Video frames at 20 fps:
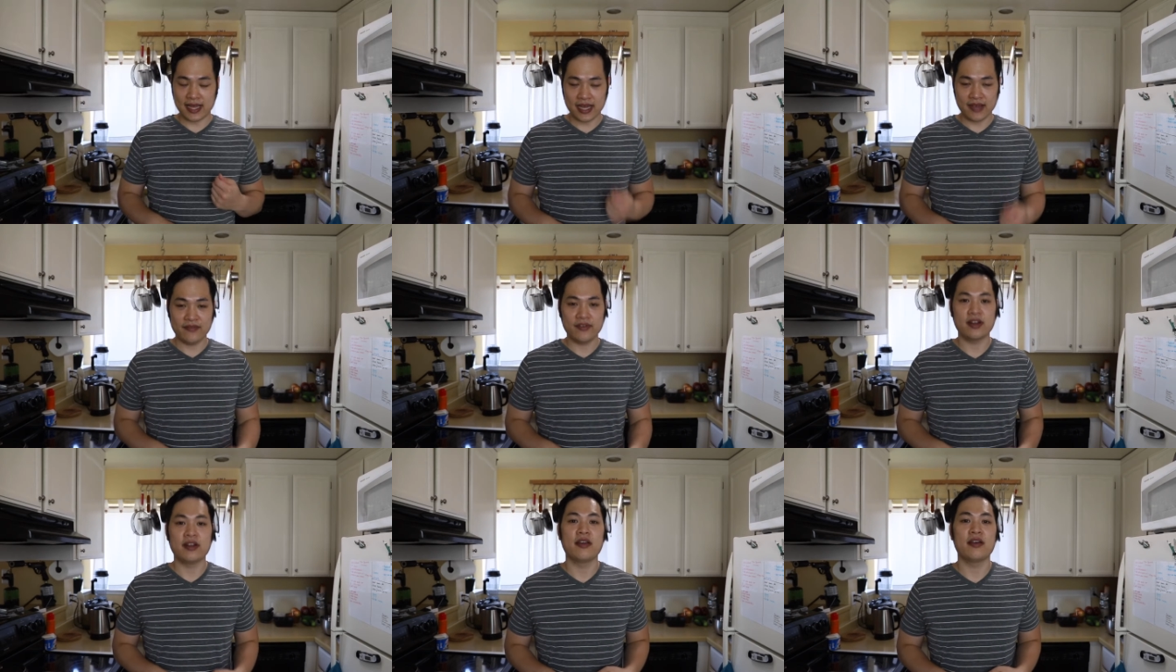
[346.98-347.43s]

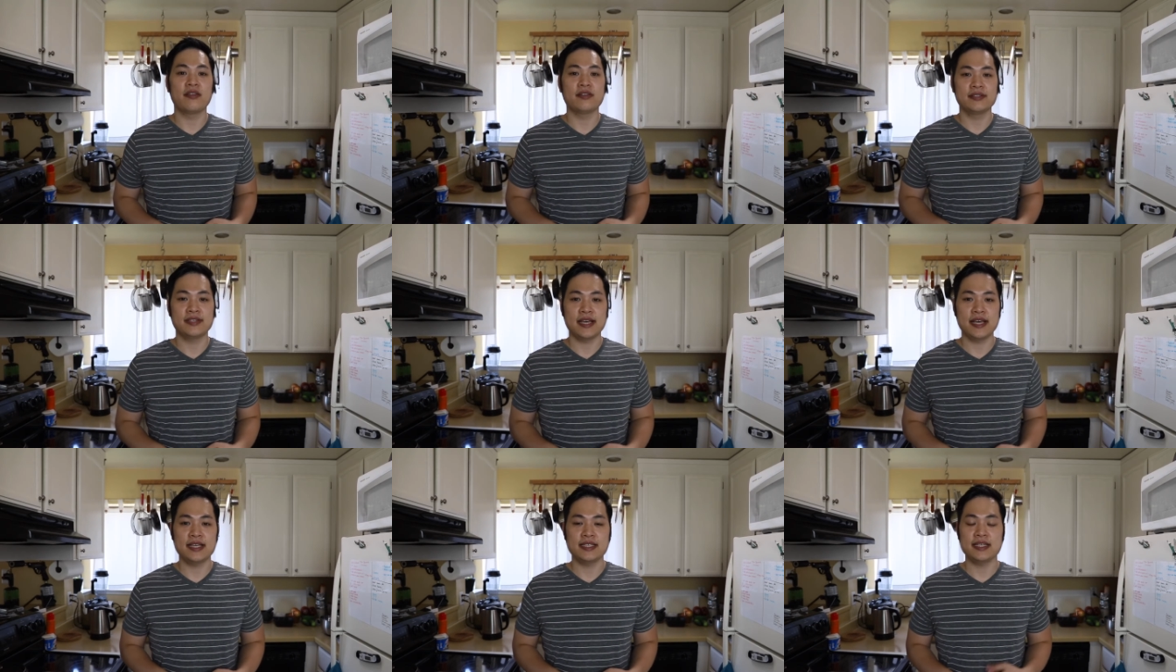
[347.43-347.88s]
gave it another
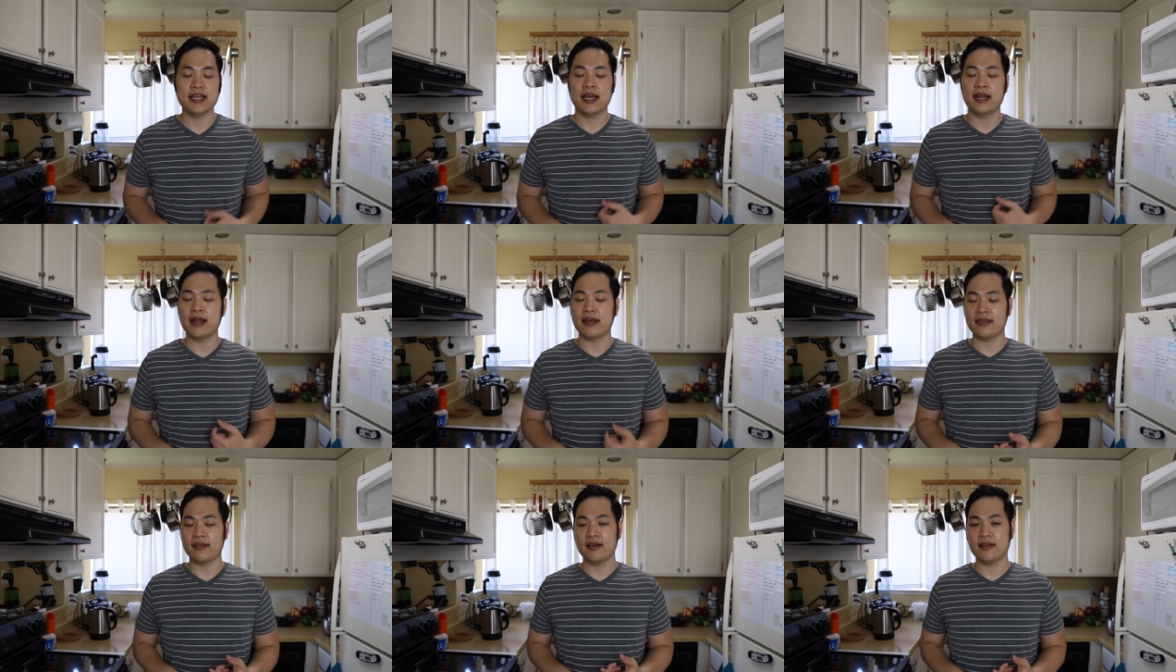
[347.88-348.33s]
taste
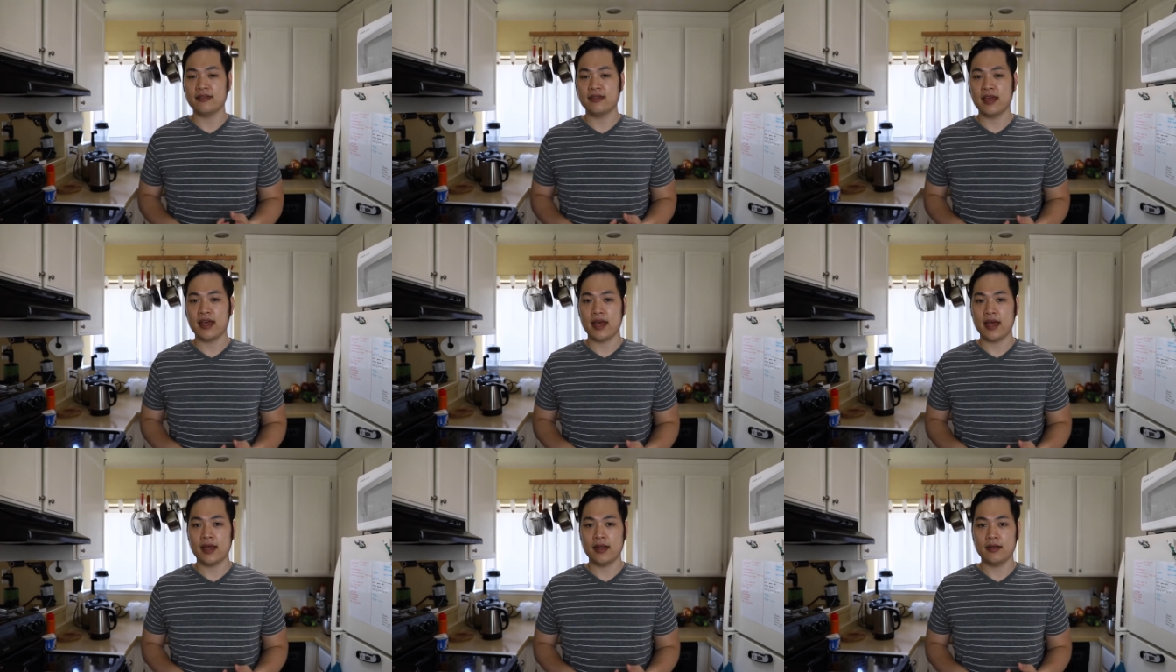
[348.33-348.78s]
and I thought
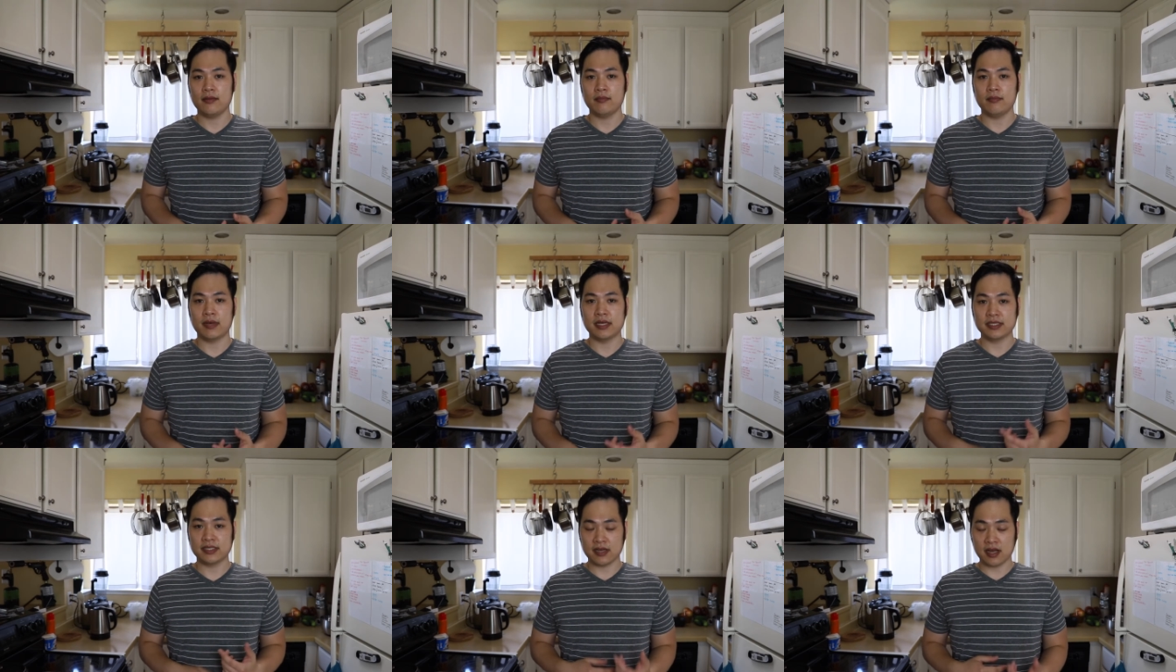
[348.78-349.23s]
that
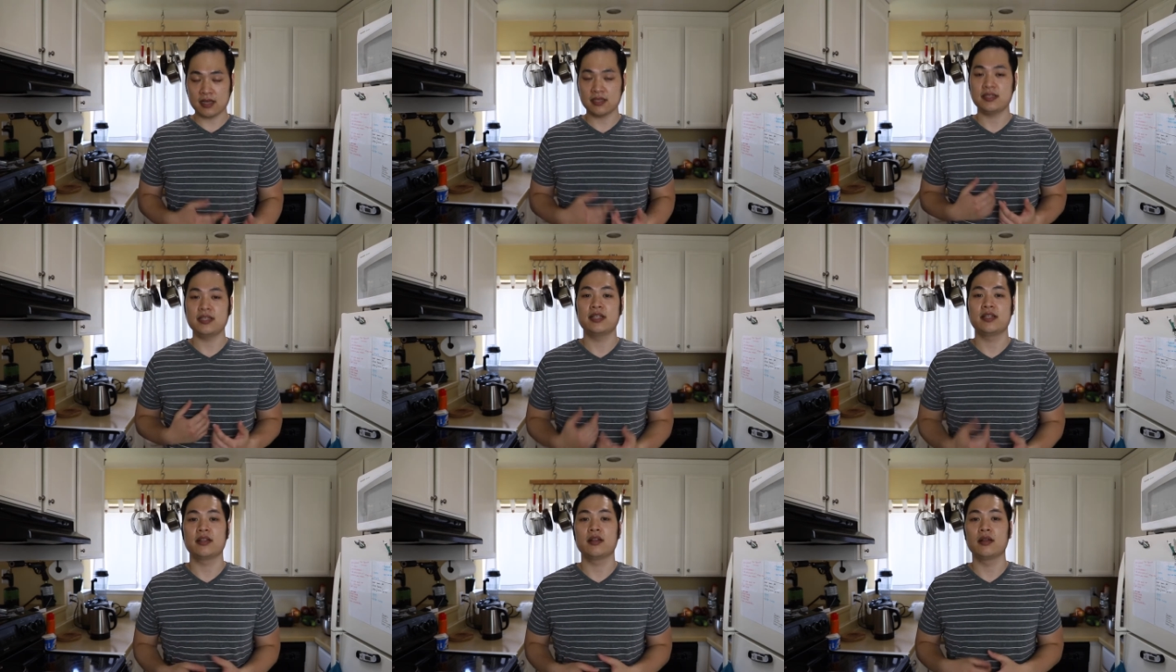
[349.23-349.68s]
my sauce
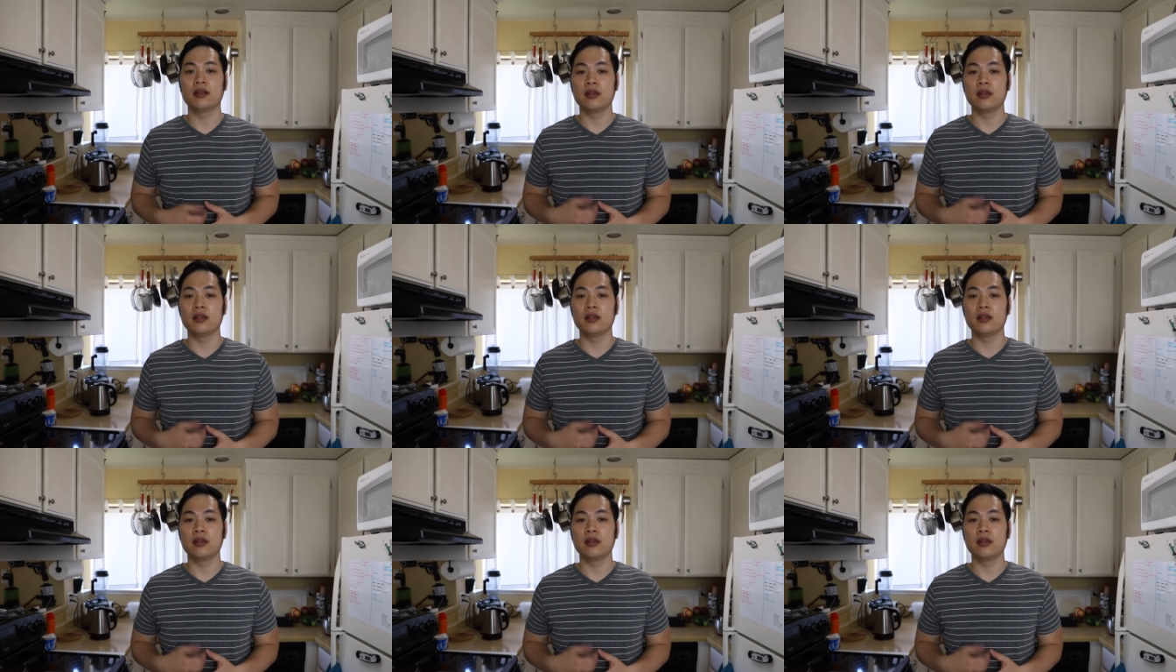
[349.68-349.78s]
needed a